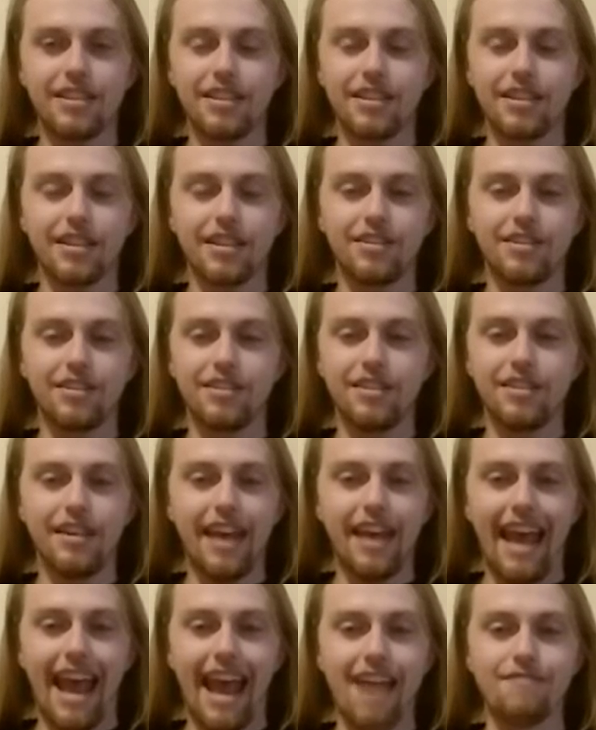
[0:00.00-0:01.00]
Like you
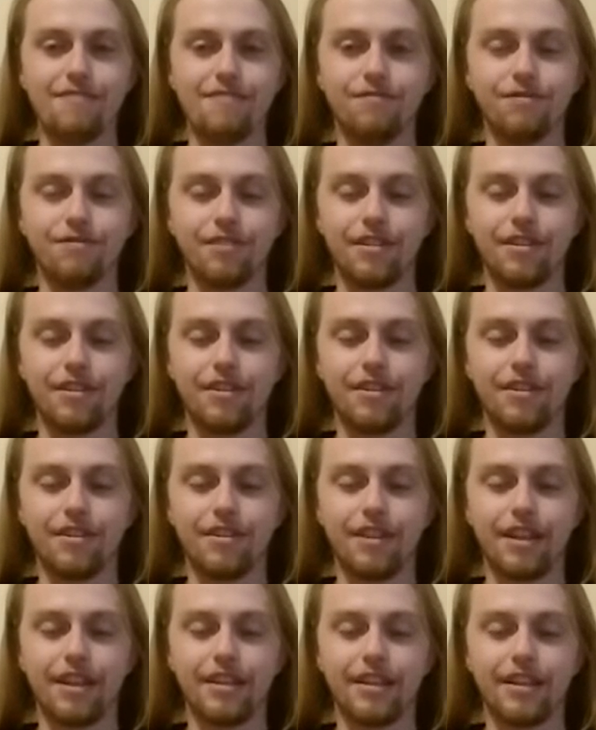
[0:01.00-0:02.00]
see
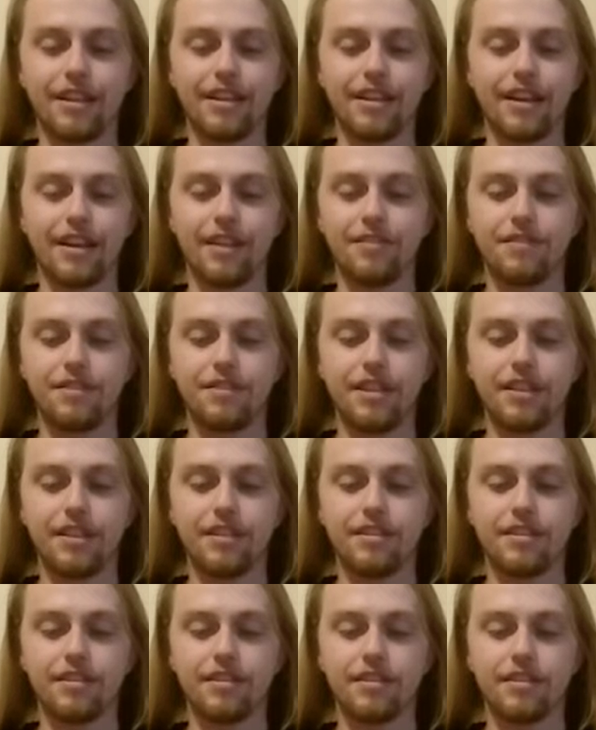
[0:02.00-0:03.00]
everything. Like I've
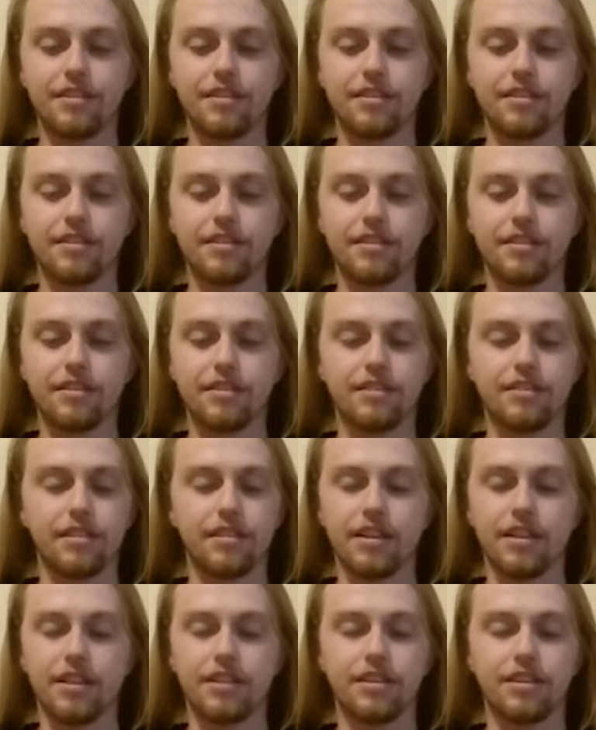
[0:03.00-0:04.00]
seen
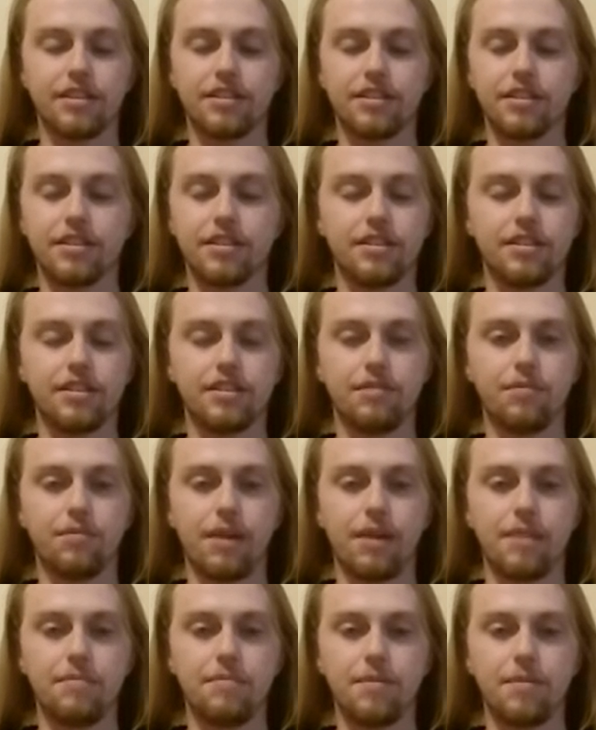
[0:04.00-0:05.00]
like just the
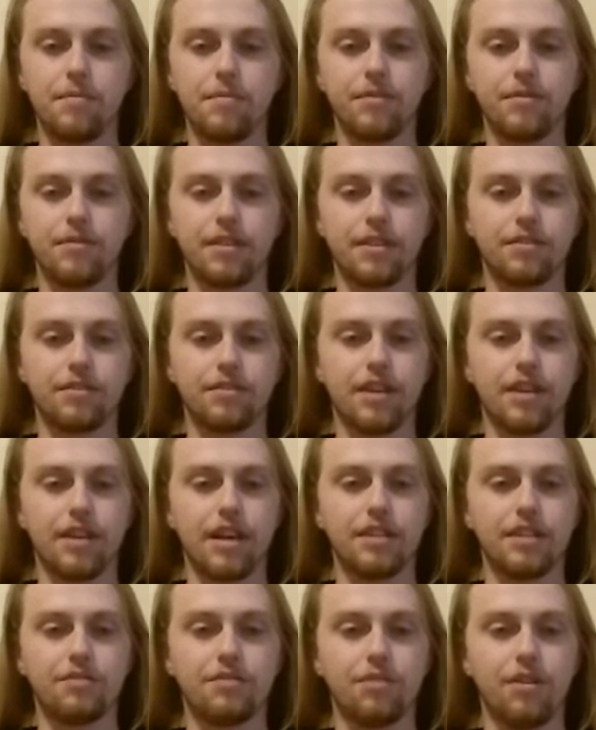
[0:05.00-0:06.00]
way people like there's
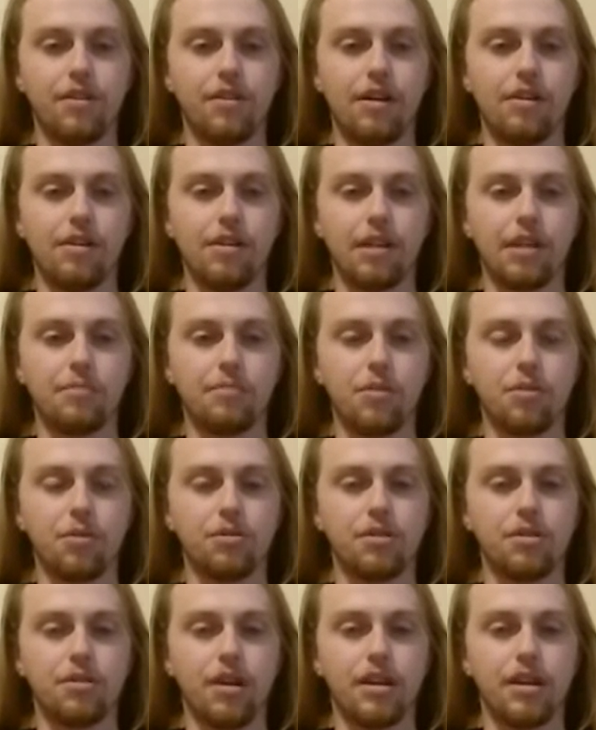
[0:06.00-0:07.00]
guys run around like
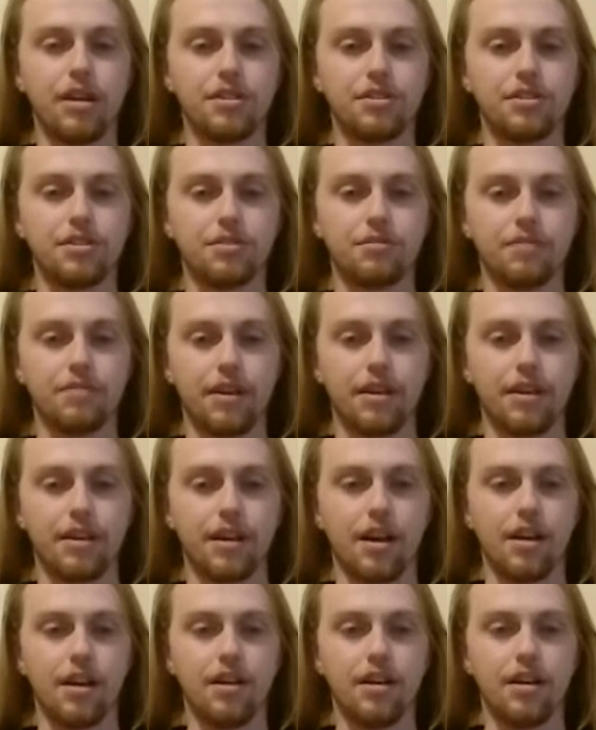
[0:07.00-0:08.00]
motorized like
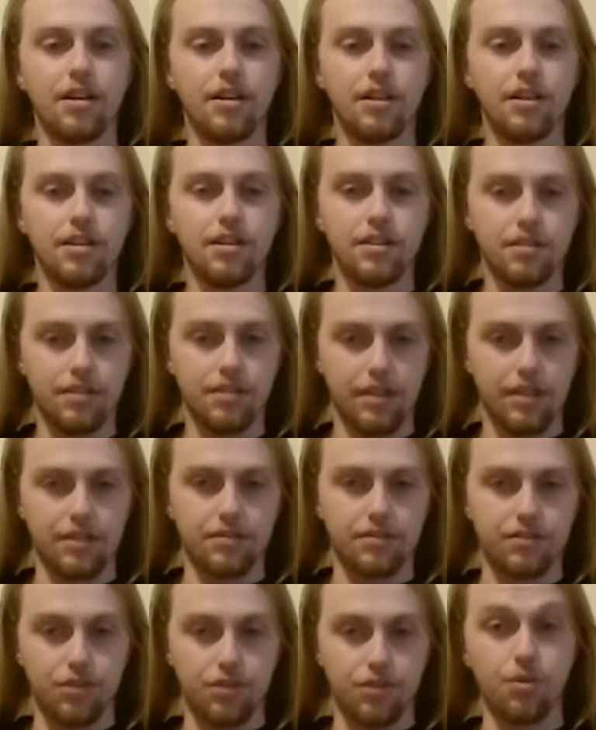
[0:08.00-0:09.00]

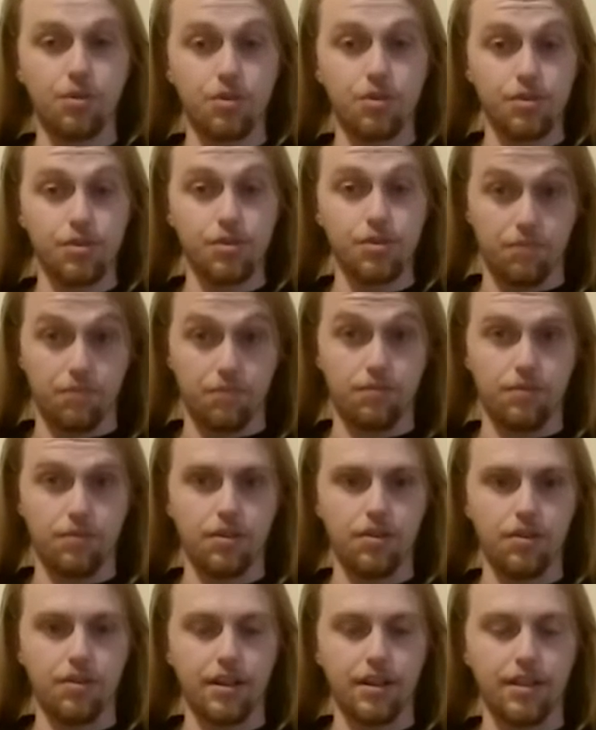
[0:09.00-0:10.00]
scooters, like
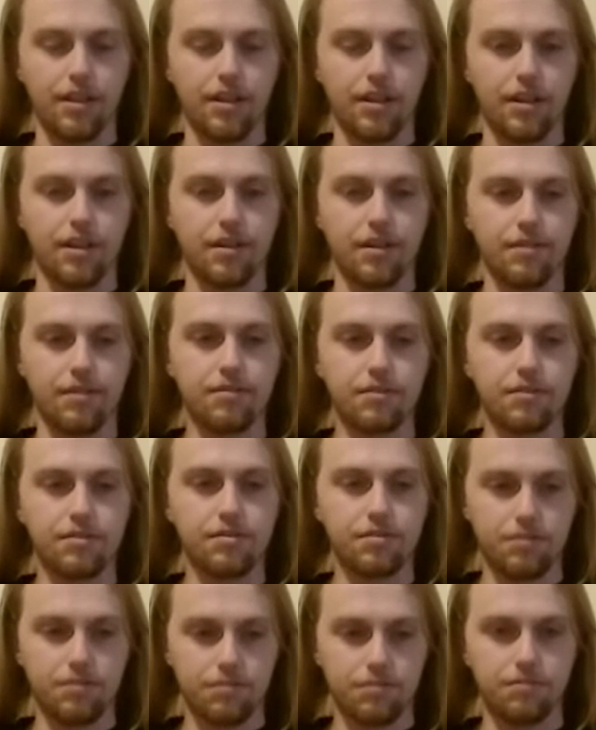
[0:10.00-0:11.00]
the
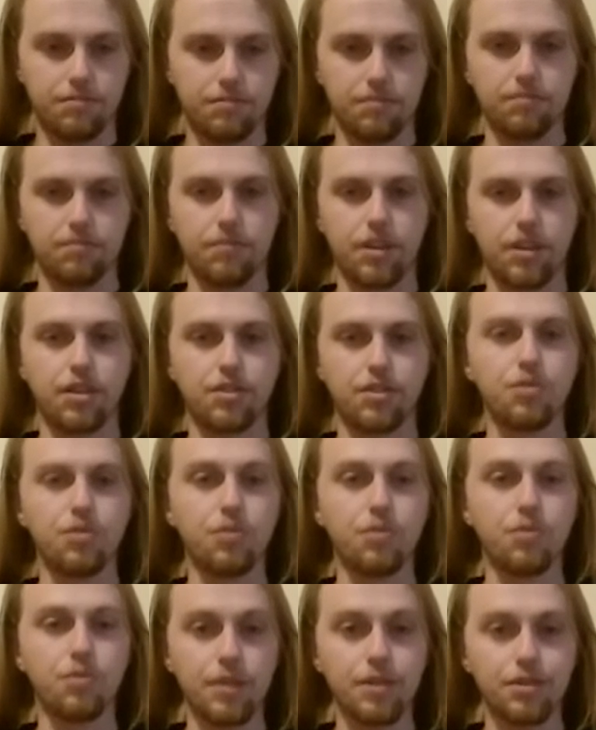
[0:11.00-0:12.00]

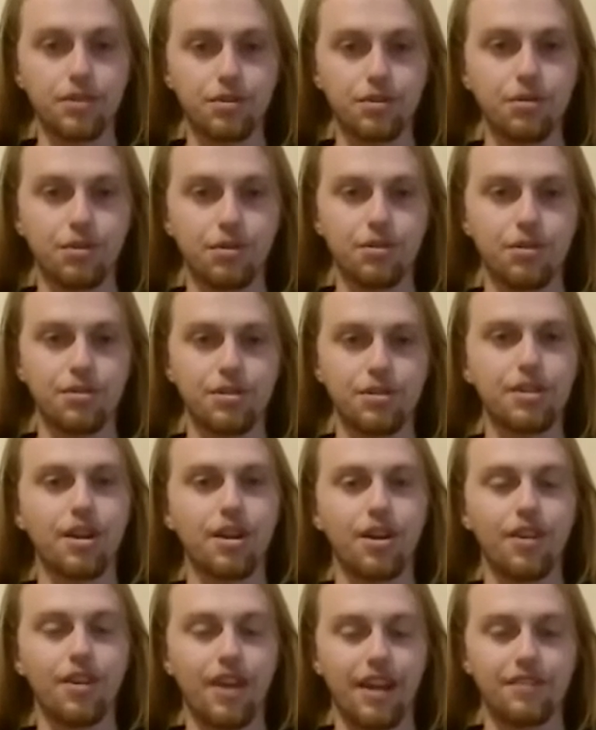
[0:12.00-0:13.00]
two-wheel scooters and
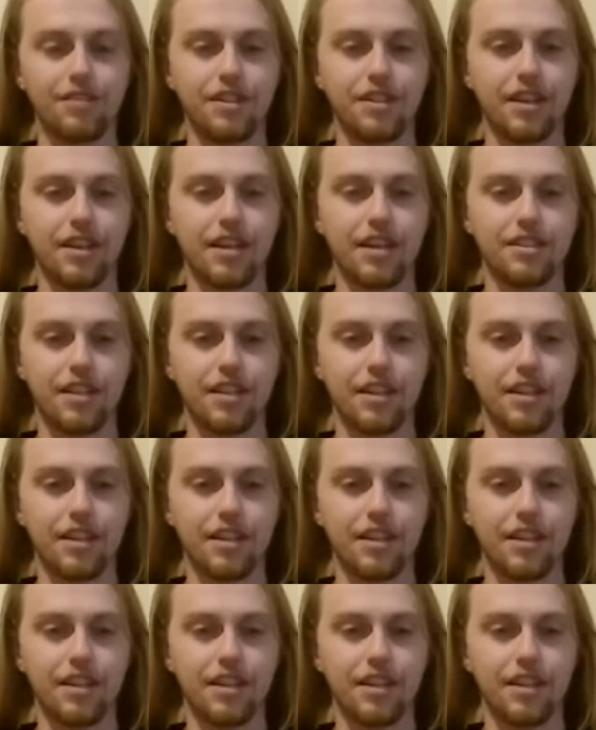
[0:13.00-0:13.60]
all that. I've seen guys like